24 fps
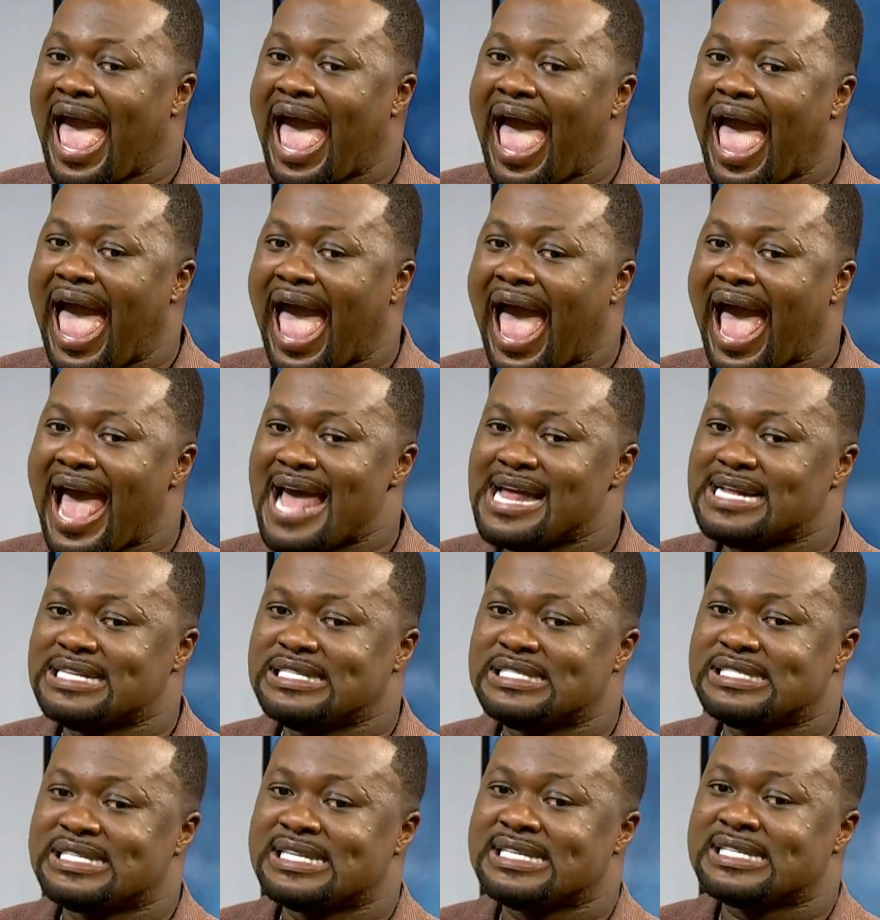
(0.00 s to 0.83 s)

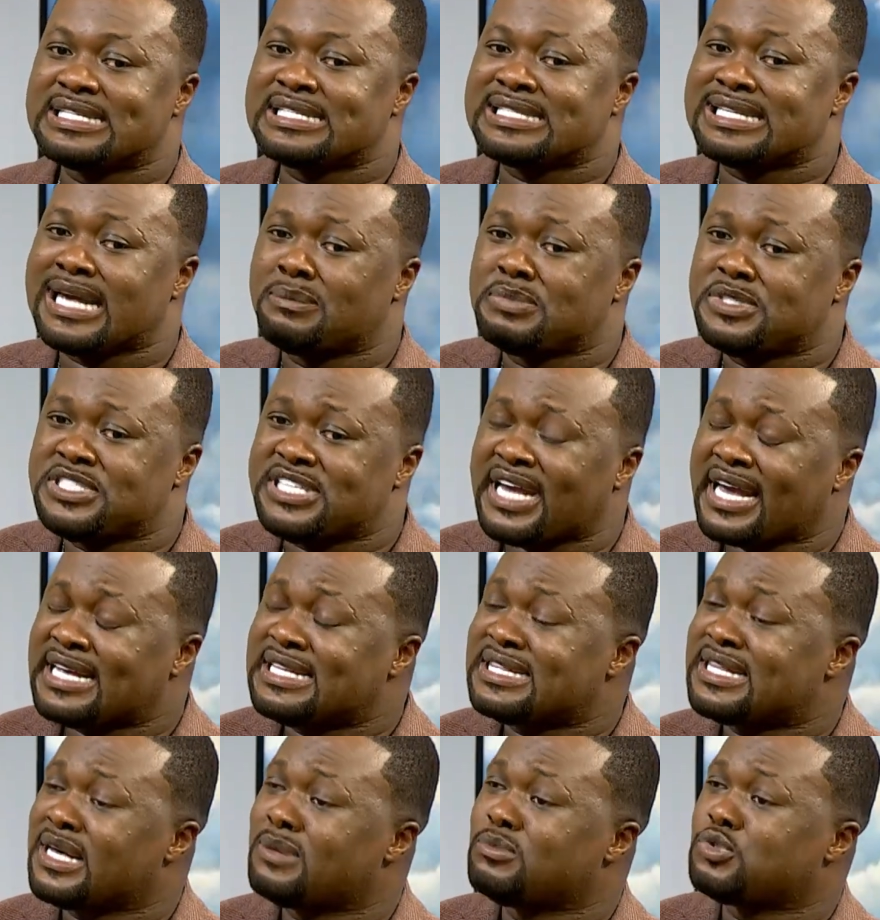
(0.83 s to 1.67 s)
and
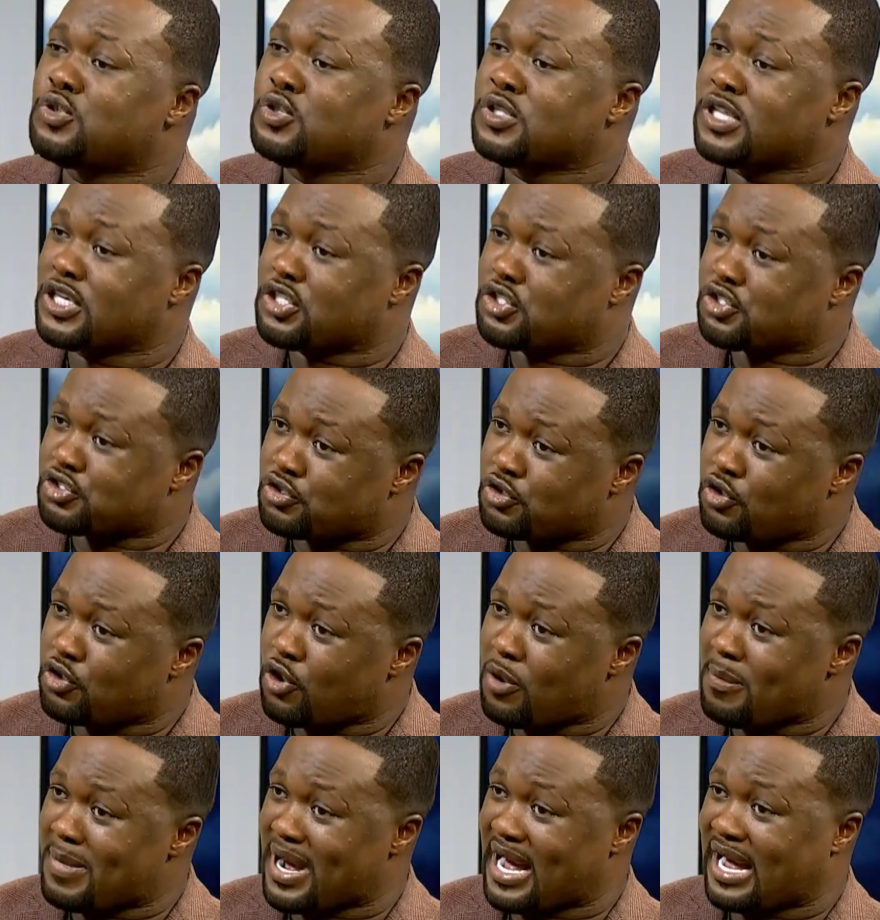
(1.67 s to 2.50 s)
subject them to the
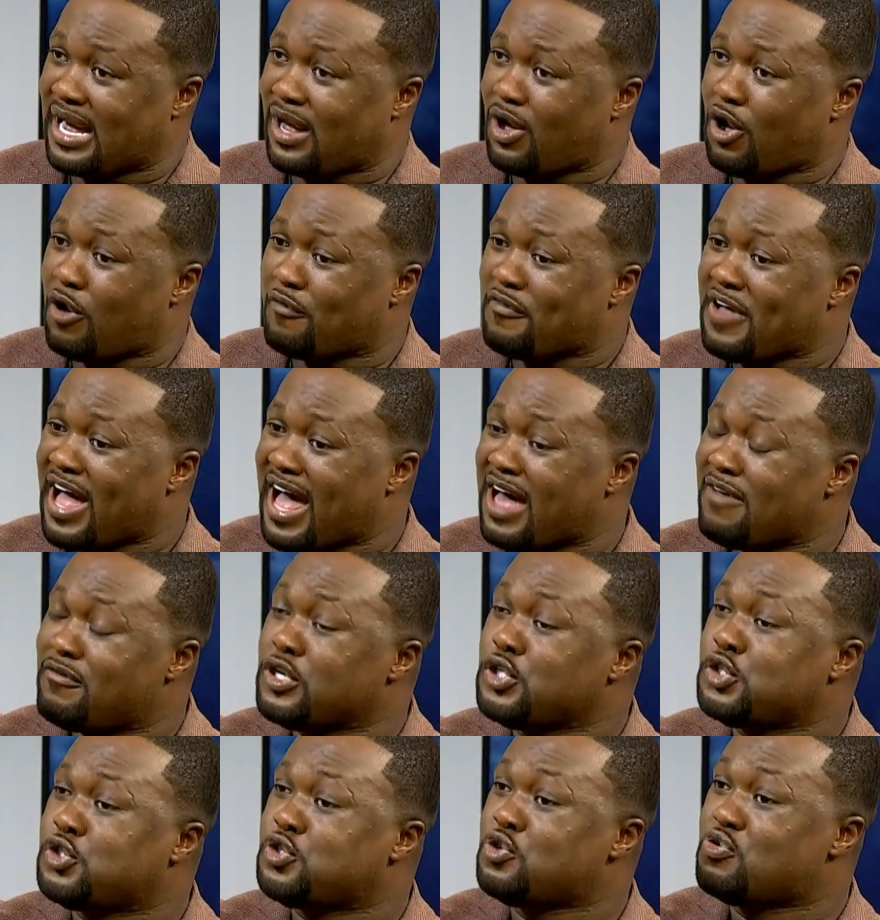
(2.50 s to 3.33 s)
trauma of
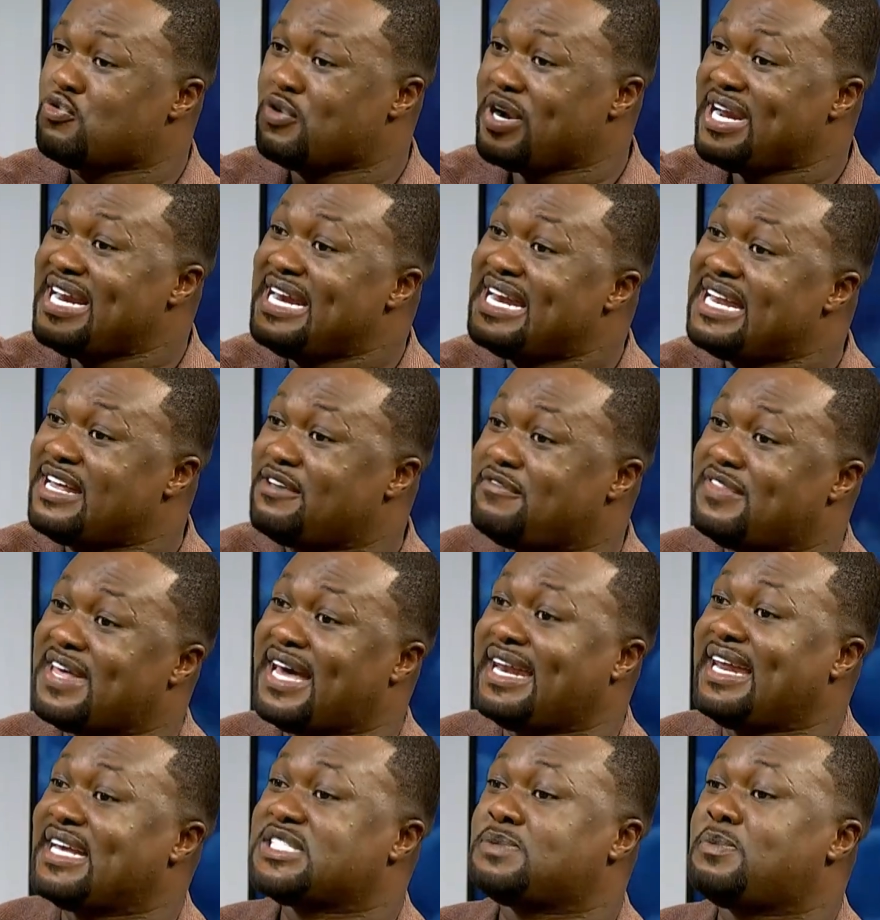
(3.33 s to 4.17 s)
having to relive
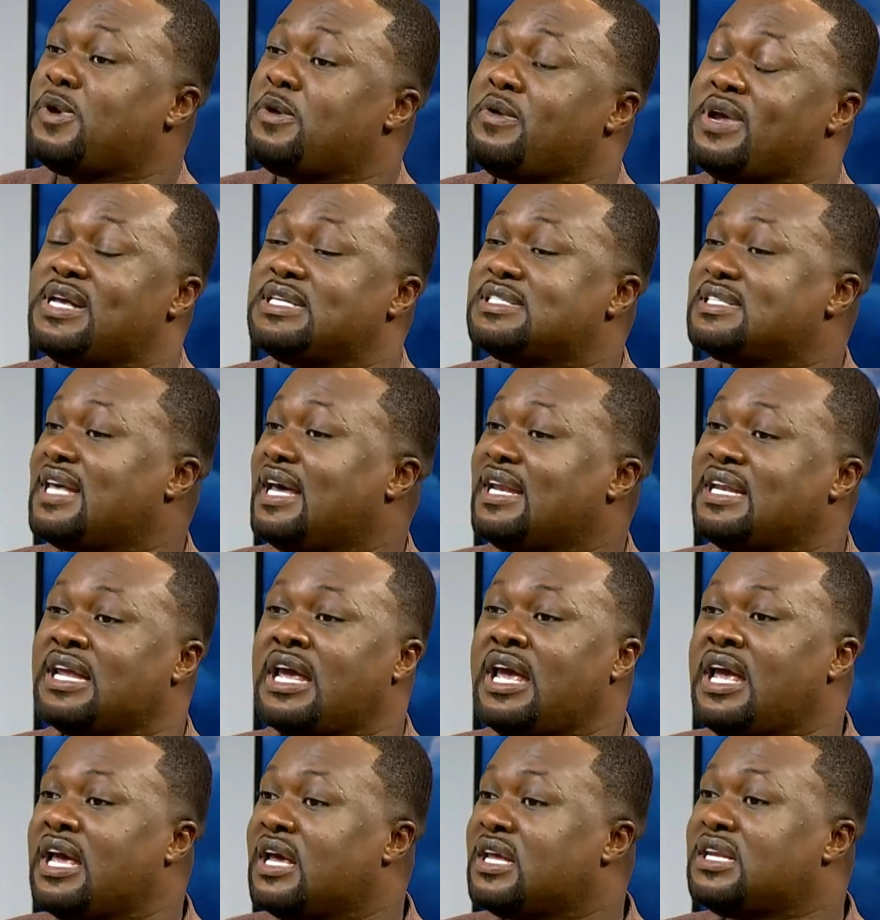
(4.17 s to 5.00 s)
that experience that
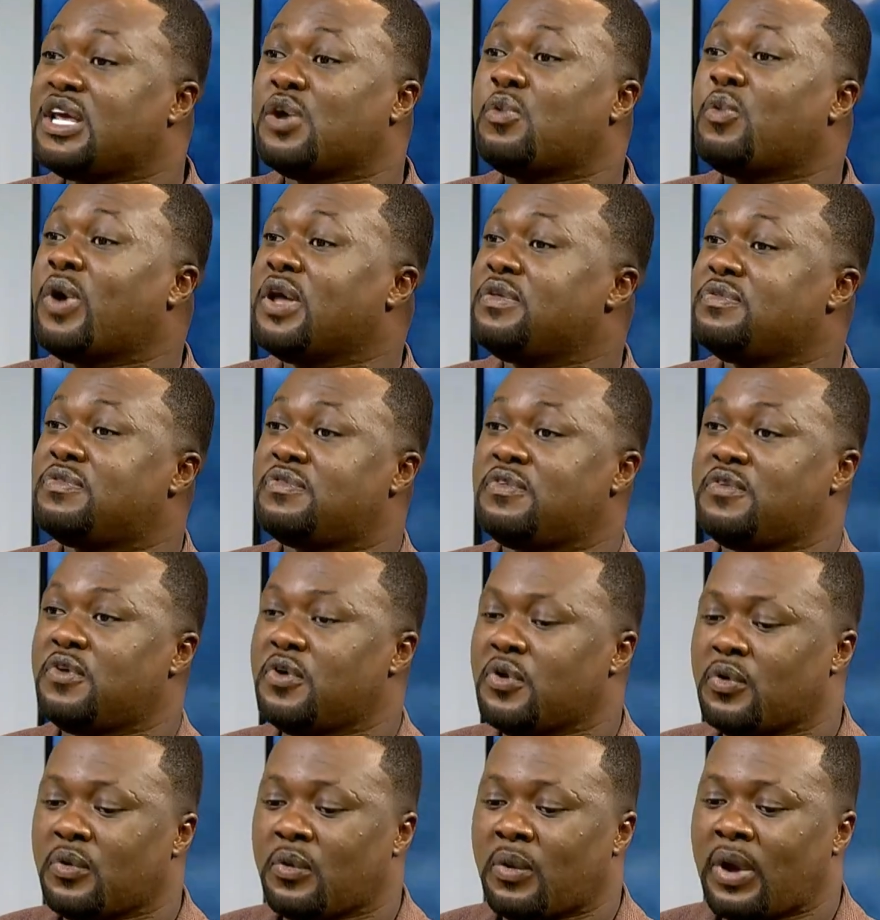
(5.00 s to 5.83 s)
they went
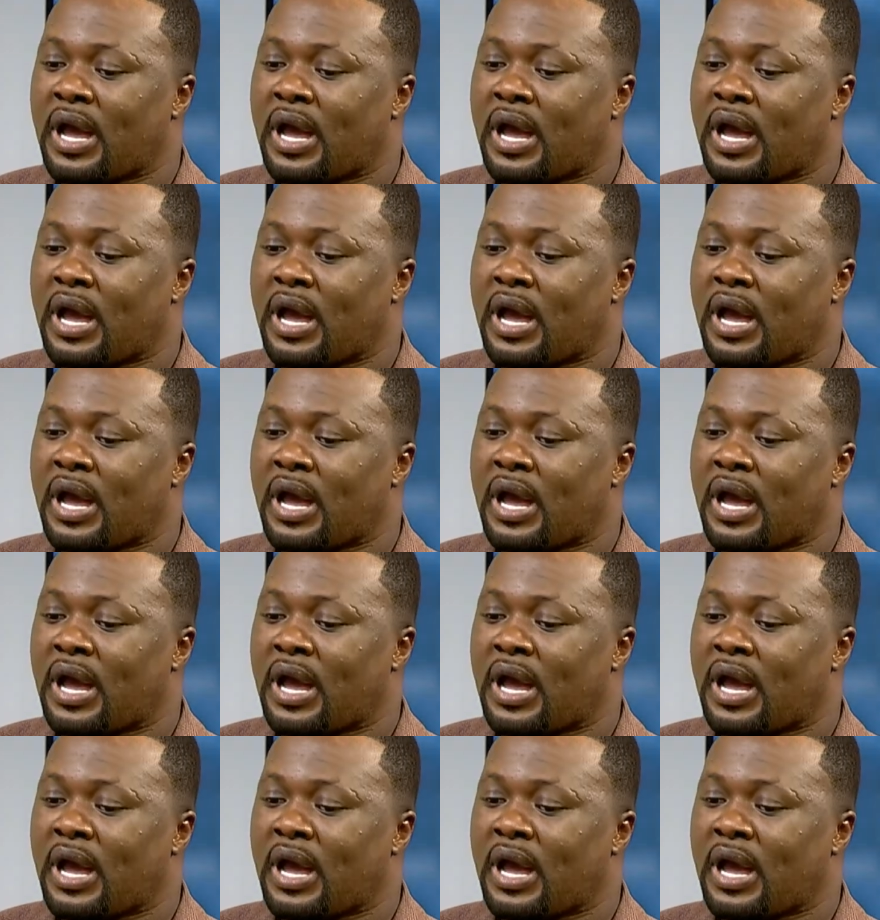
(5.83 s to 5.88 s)
through.